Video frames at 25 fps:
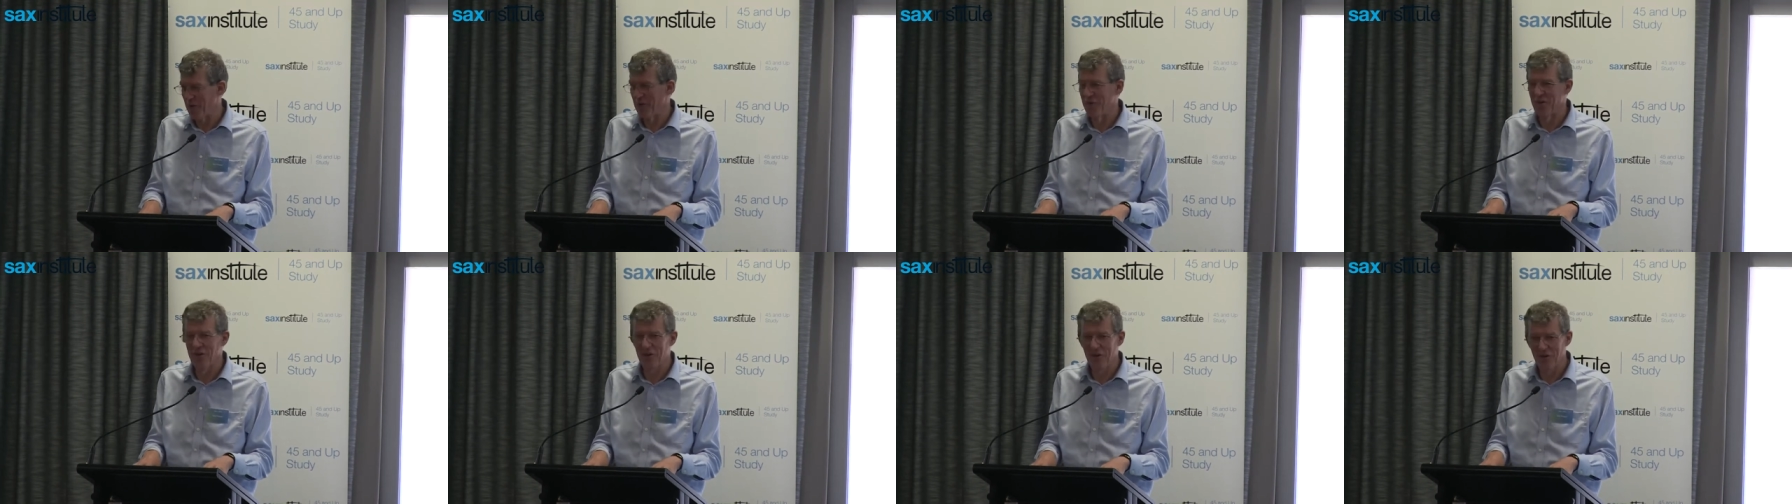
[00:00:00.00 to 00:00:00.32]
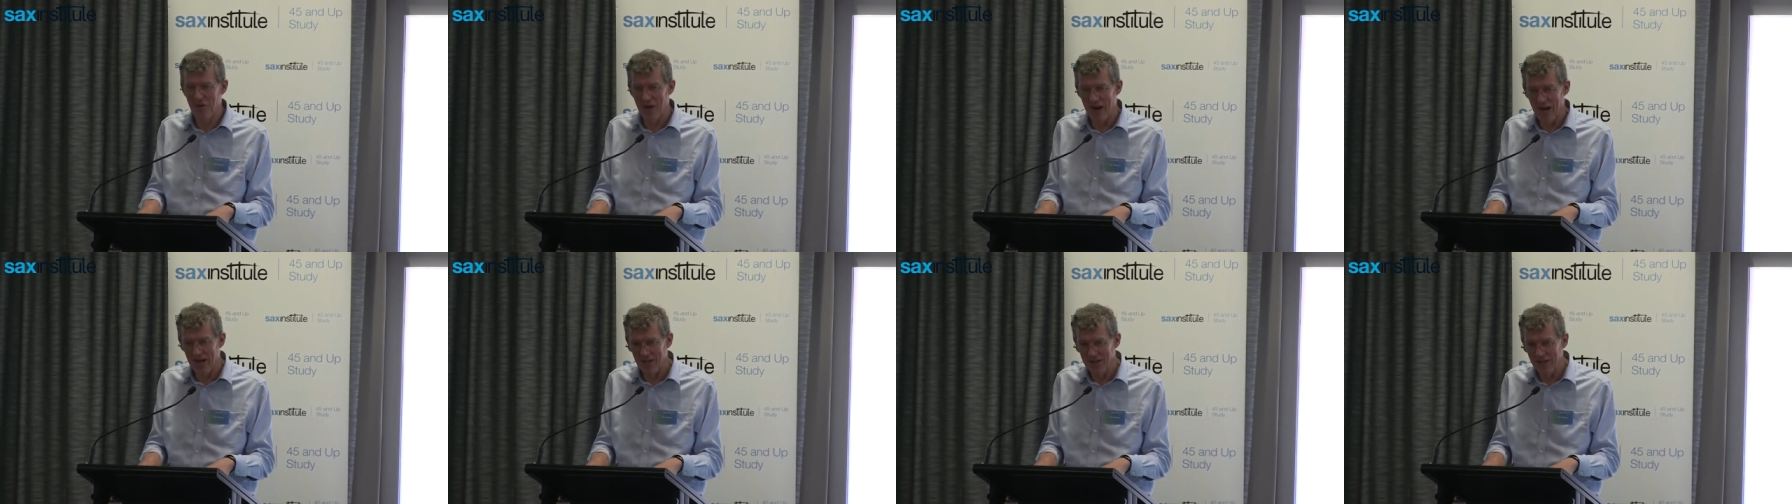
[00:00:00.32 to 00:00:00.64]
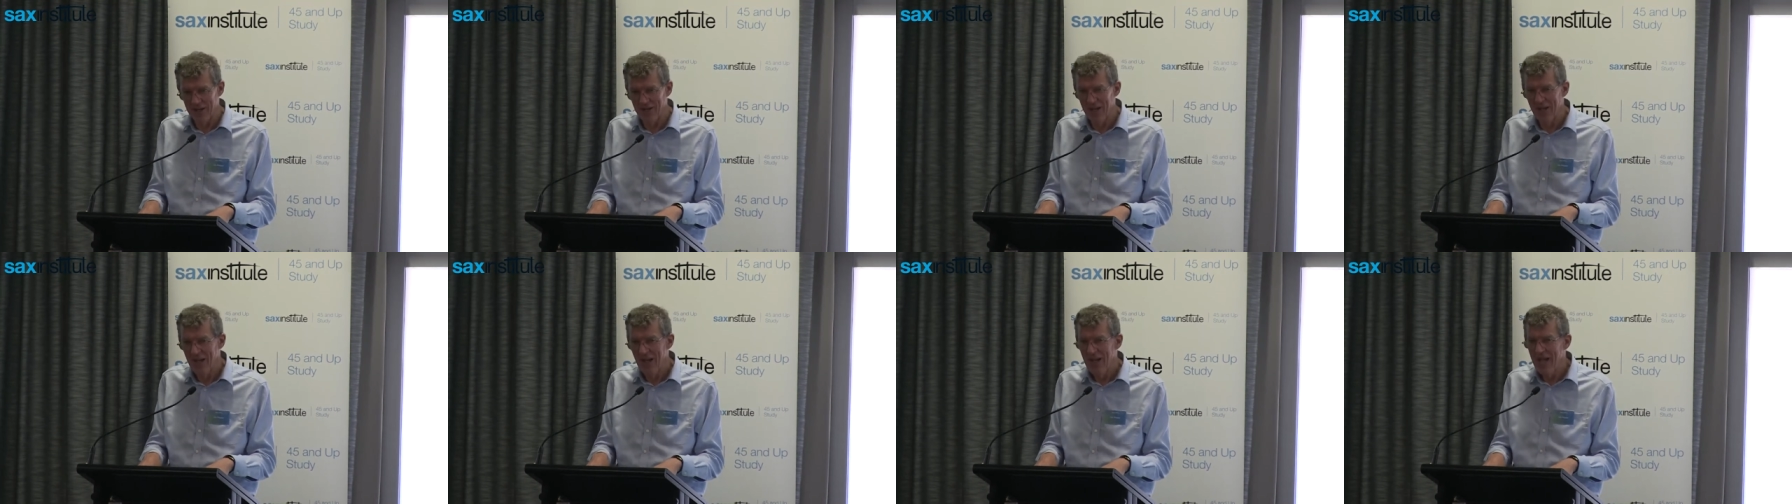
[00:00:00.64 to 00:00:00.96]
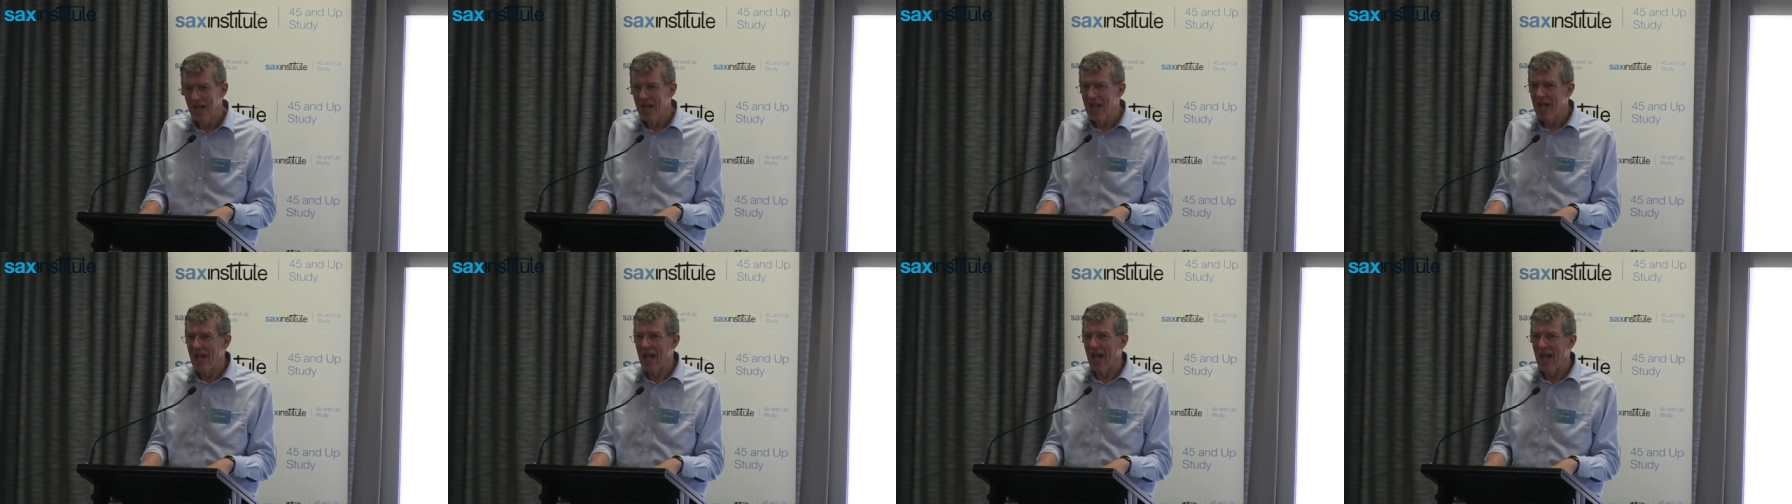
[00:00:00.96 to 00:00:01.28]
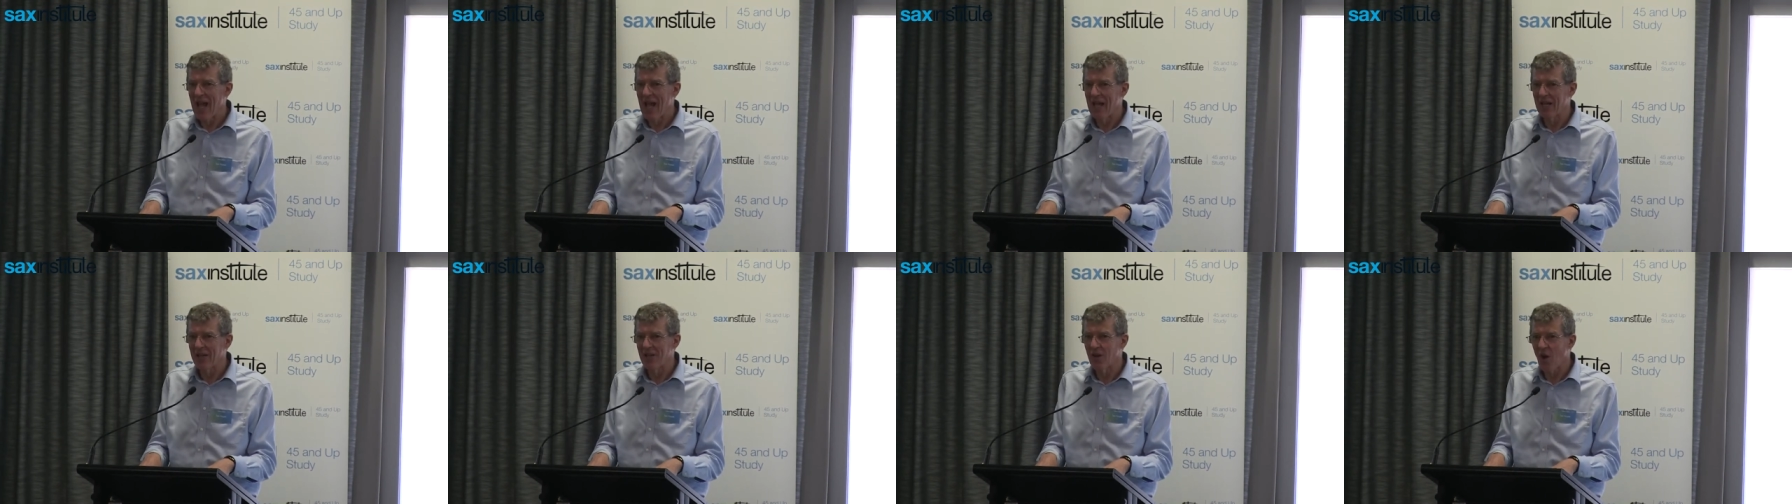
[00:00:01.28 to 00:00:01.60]
request
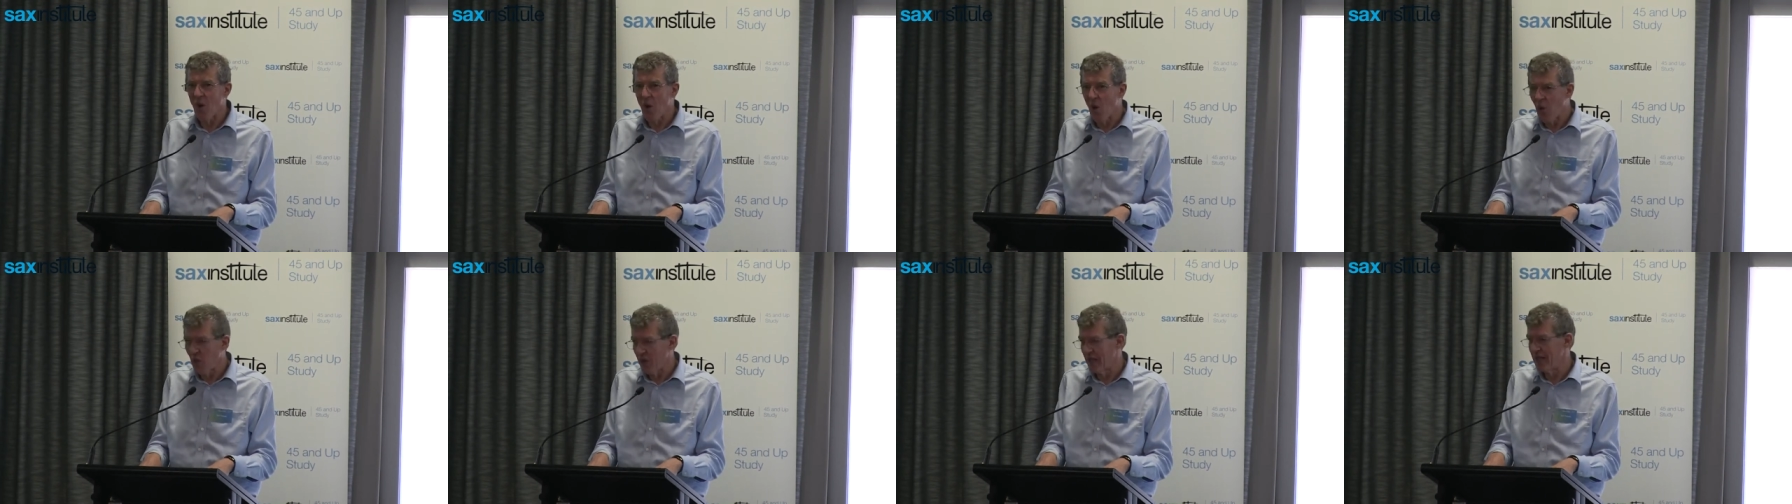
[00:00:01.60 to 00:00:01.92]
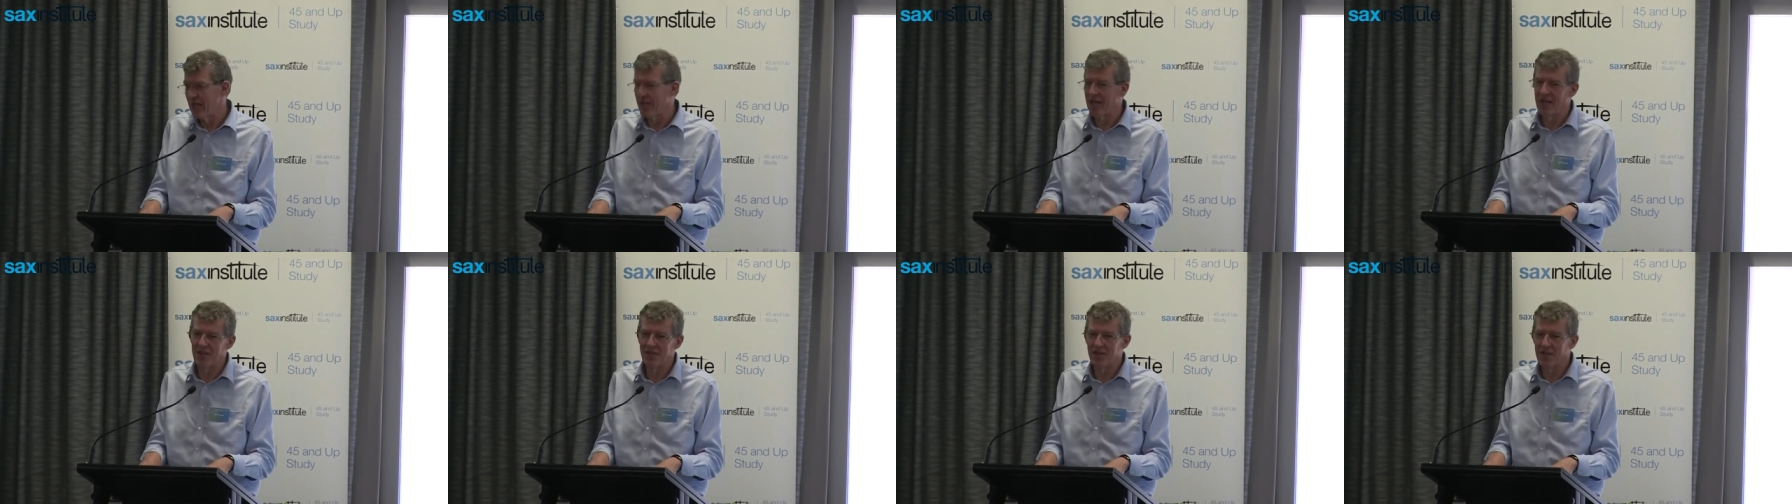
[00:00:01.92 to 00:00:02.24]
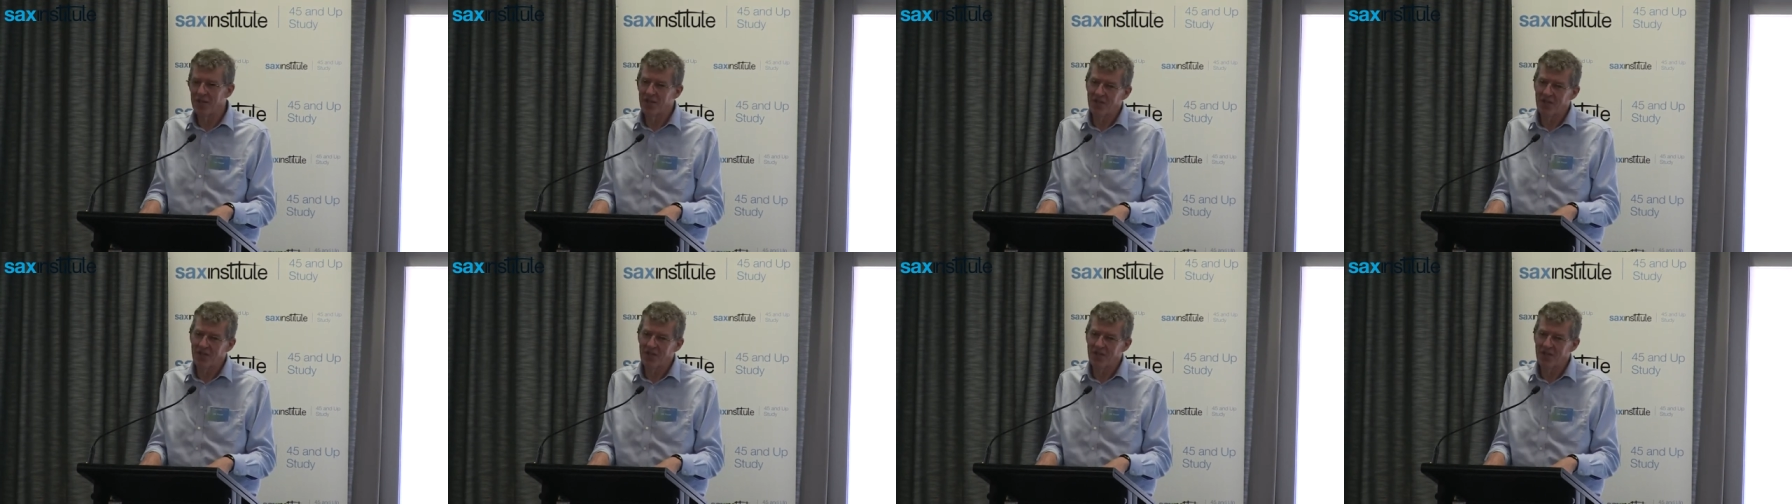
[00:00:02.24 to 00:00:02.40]
and all he does